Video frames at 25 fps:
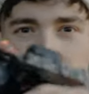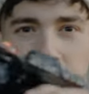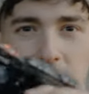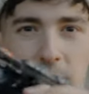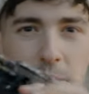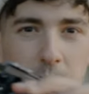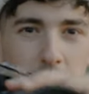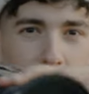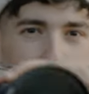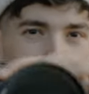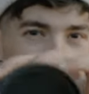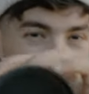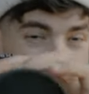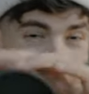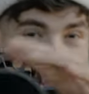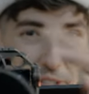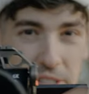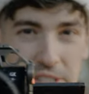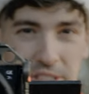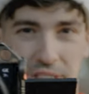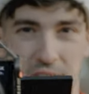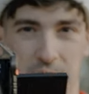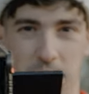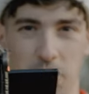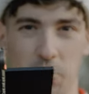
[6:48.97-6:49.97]
the
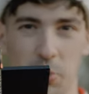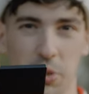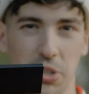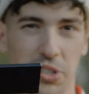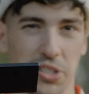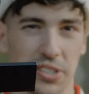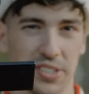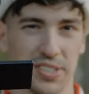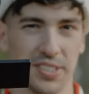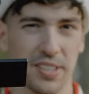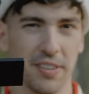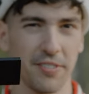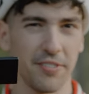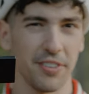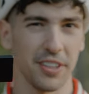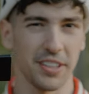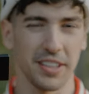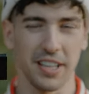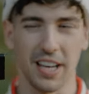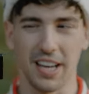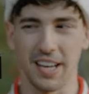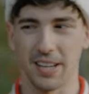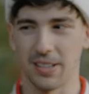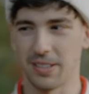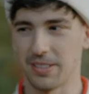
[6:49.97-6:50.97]
motors, which is something
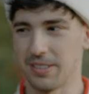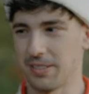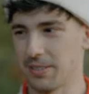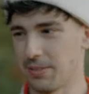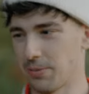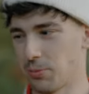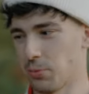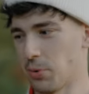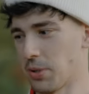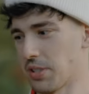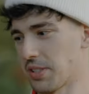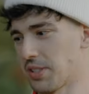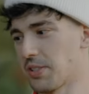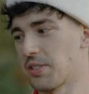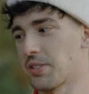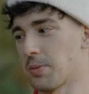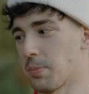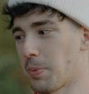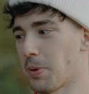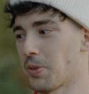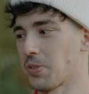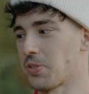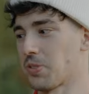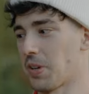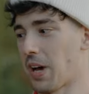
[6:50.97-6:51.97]
that wasn't
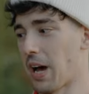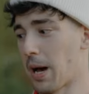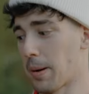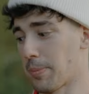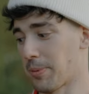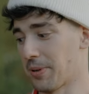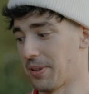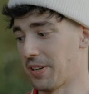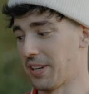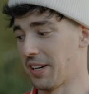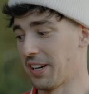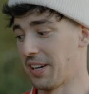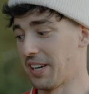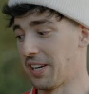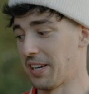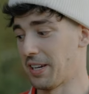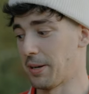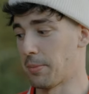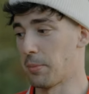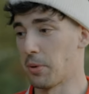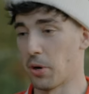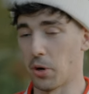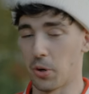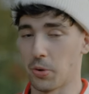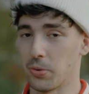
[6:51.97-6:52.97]
supposed to happen in
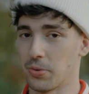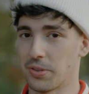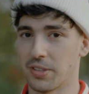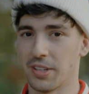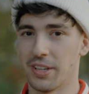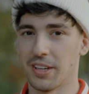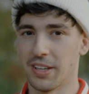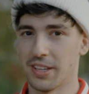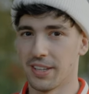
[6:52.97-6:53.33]
a mode